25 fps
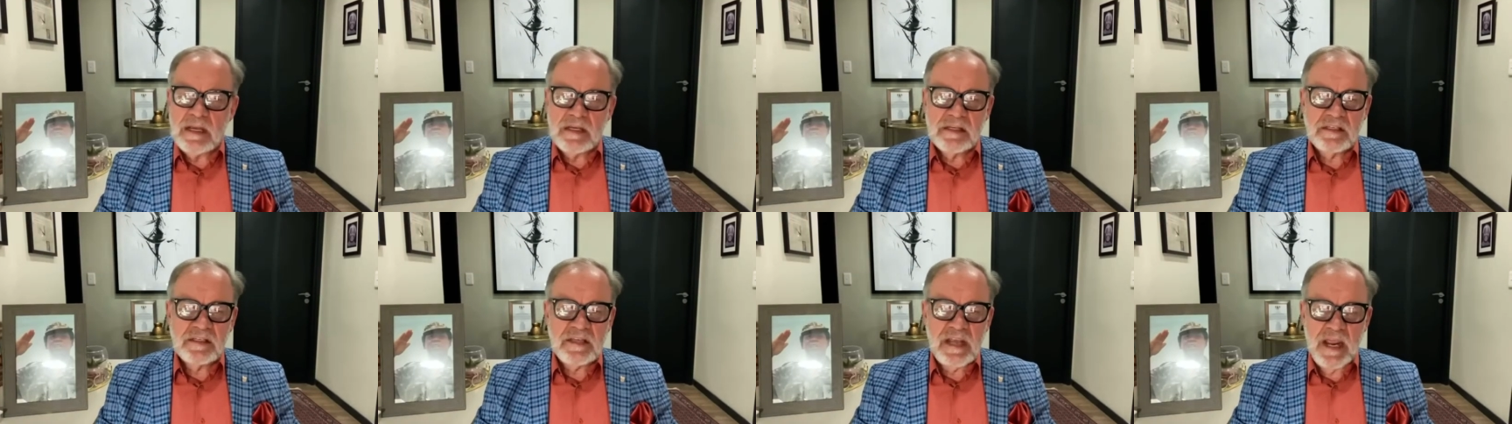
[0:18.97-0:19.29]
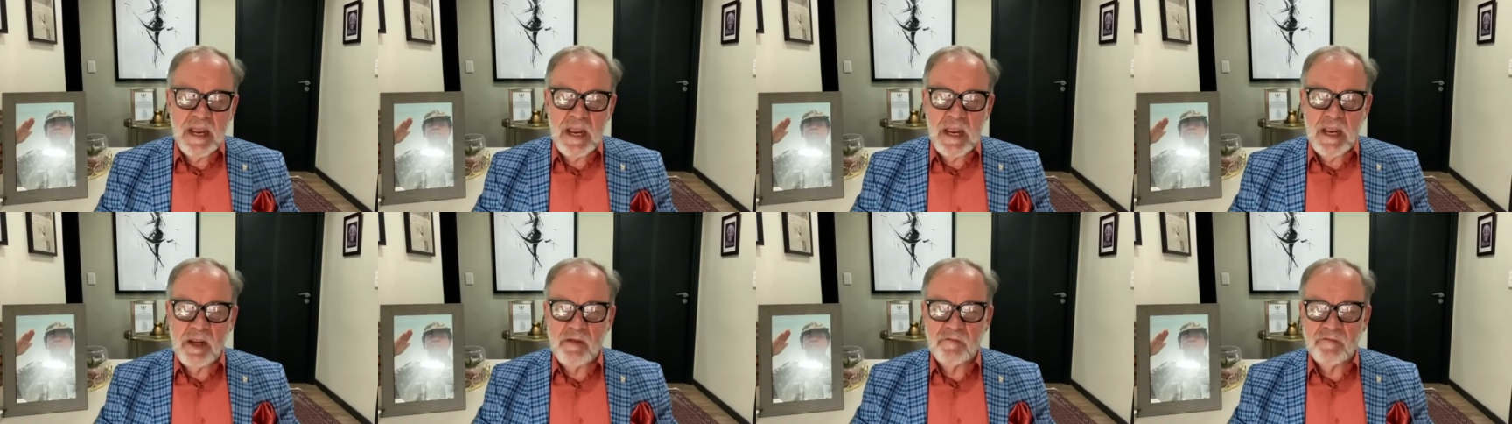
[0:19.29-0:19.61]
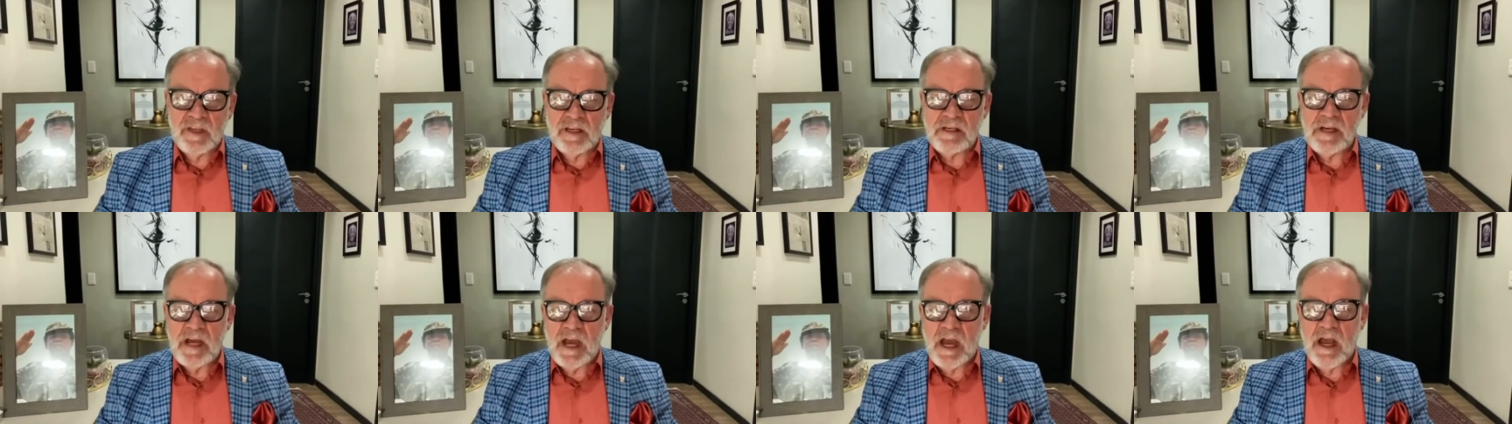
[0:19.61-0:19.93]

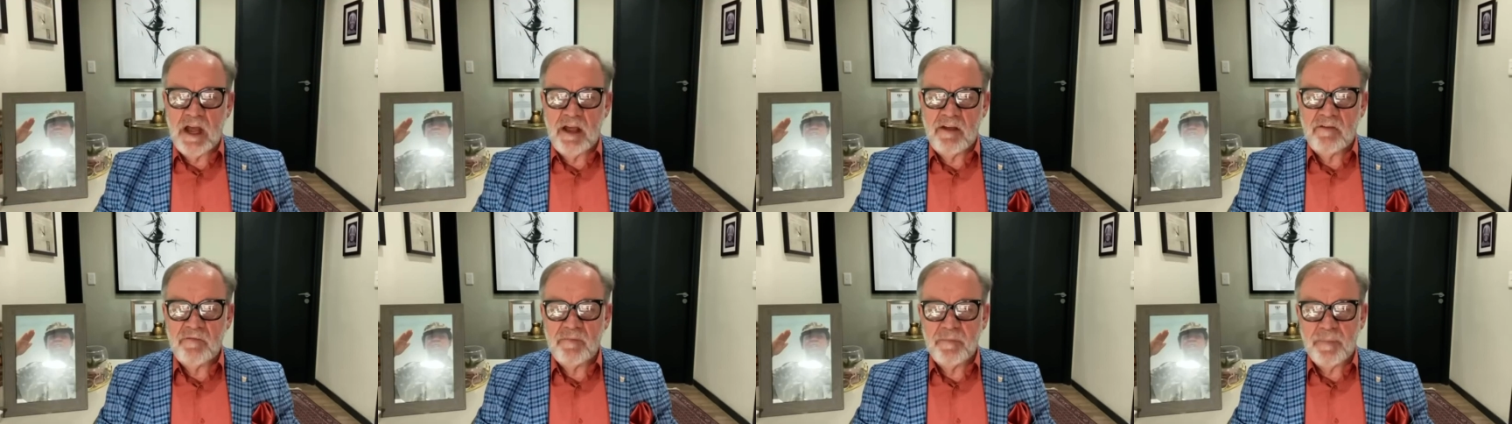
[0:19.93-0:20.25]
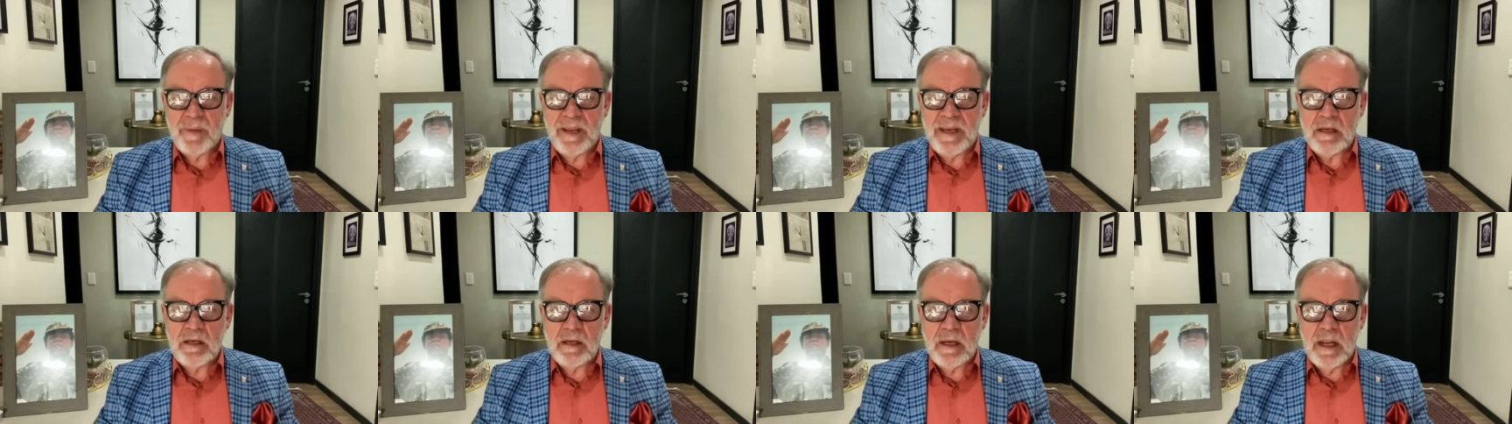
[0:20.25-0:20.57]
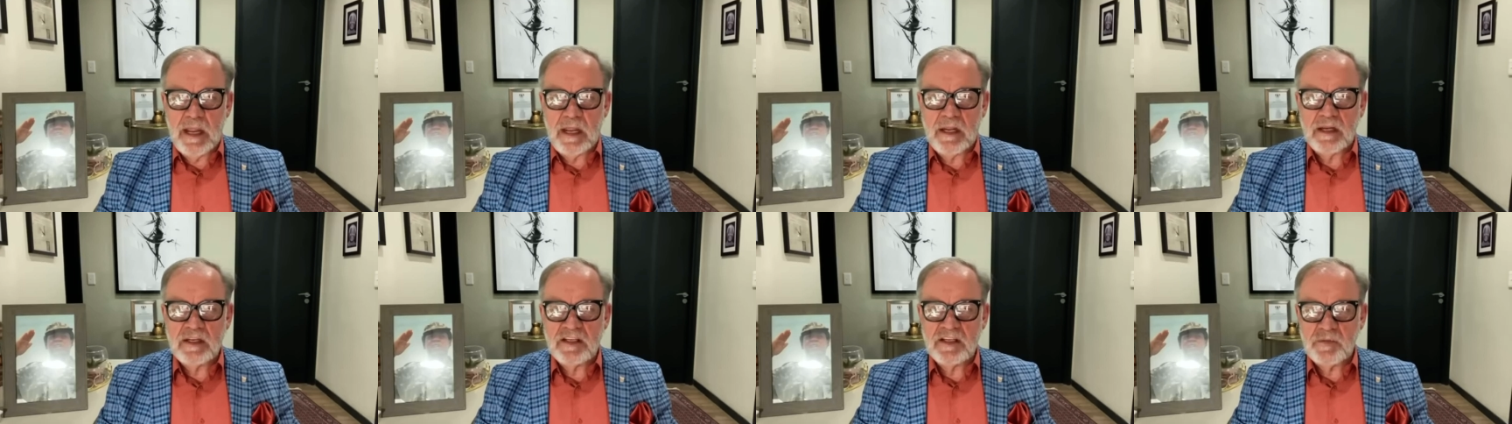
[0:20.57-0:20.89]
saying that I've
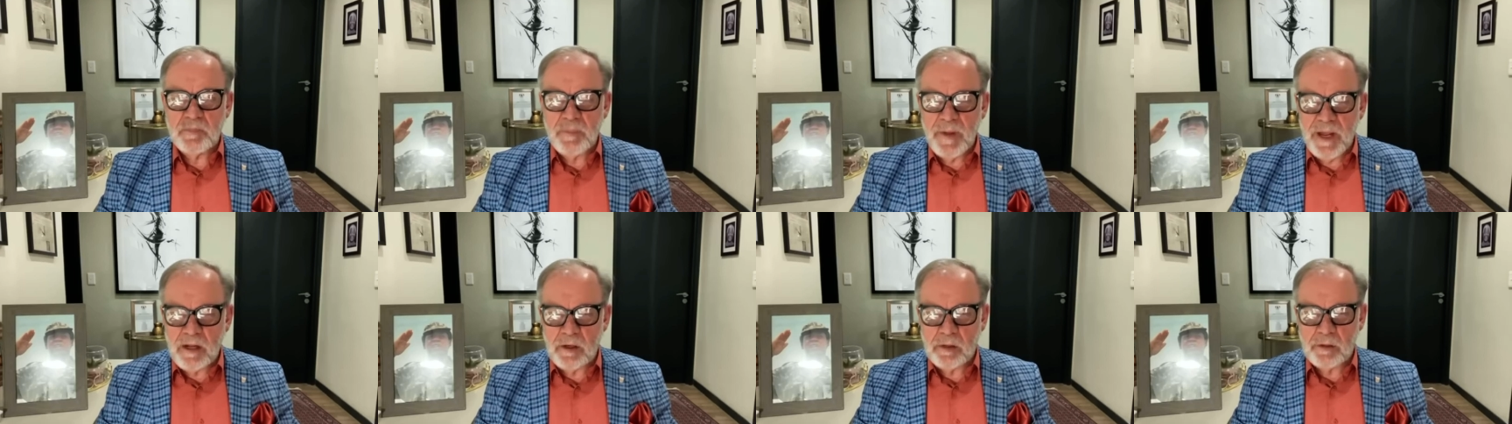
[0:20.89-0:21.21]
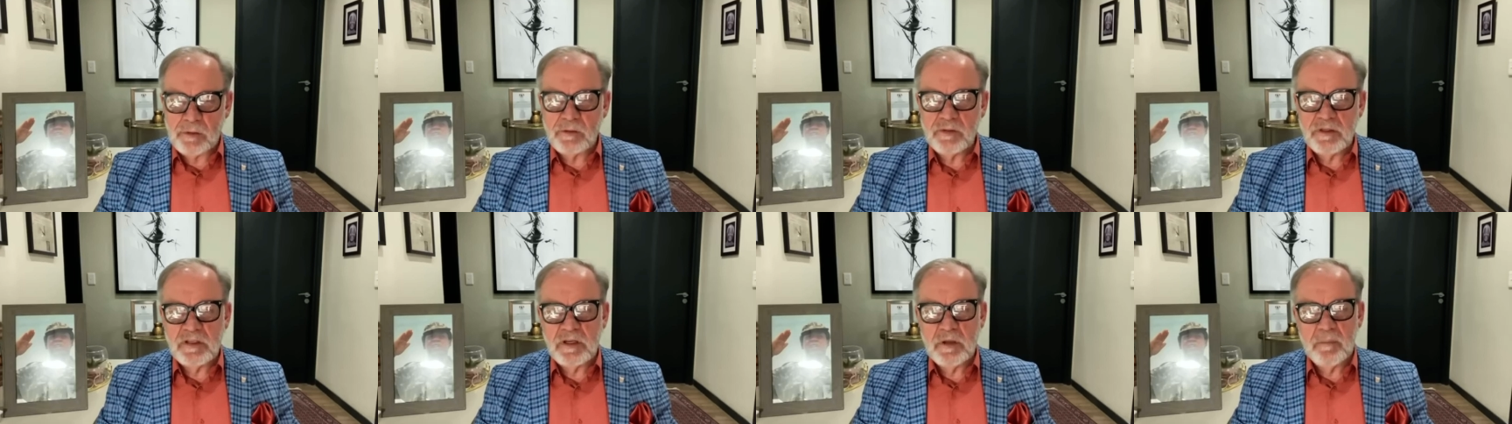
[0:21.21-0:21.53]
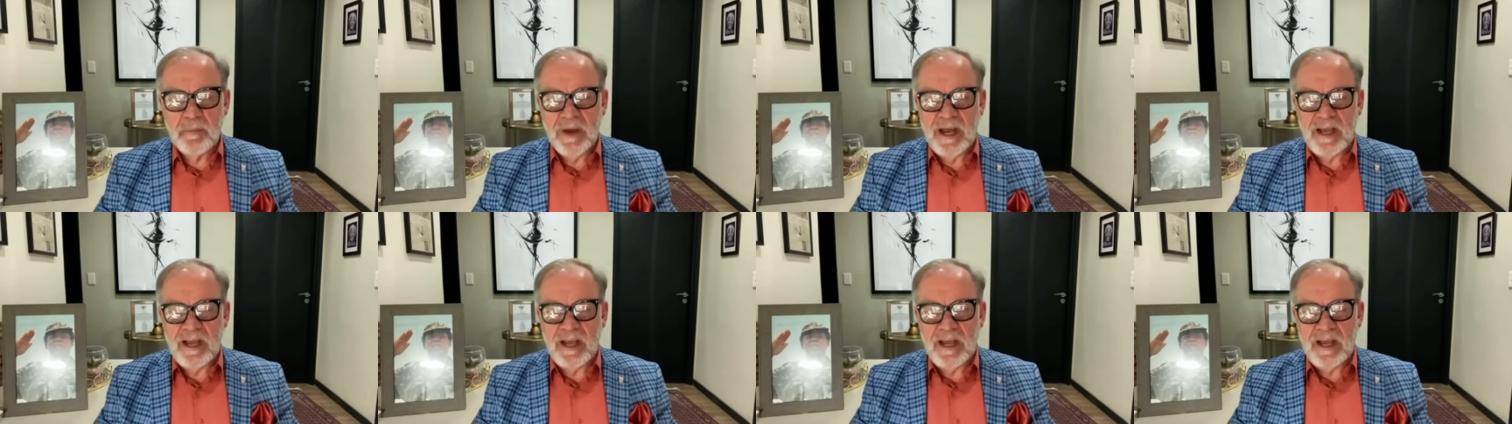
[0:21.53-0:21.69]
been expelled